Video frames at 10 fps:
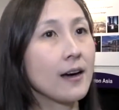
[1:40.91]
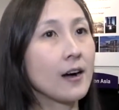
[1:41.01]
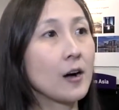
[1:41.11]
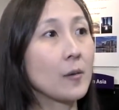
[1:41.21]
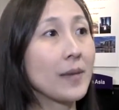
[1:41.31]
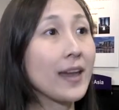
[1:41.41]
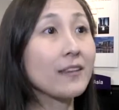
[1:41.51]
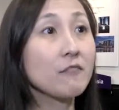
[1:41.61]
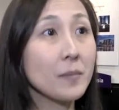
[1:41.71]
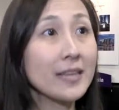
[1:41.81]
And
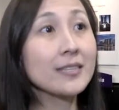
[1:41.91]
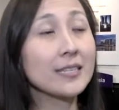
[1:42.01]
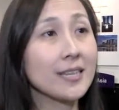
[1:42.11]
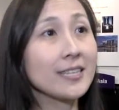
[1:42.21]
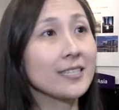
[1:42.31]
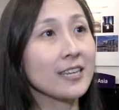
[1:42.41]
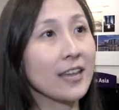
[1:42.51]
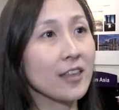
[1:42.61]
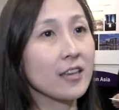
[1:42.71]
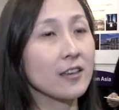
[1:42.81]
it remains exciting.
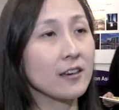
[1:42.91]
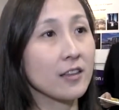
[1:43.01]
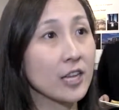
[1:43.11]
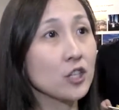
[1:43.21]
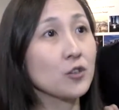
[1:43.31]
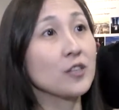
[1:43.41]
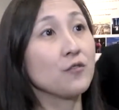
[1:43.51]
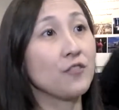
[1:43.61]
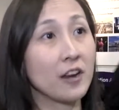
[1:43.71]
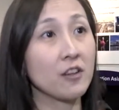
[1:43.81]
I think the industry is
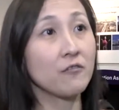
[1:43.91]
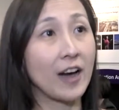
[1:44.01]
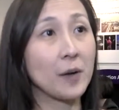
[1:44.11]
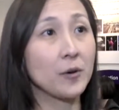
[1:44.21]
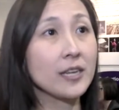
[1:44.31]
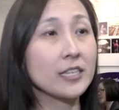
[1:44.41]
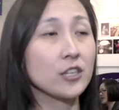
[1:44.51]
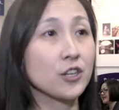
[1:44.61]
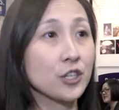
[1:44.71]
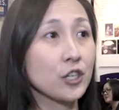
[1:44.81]
very vibrant.
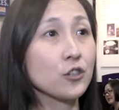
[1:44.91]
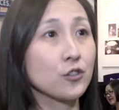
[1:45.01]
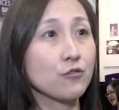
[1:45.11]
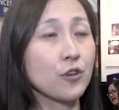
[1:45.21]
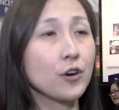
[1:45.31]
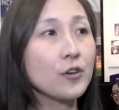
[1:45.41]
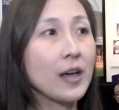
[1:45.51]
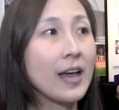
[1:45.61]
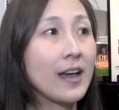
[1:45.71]
It continues to grow.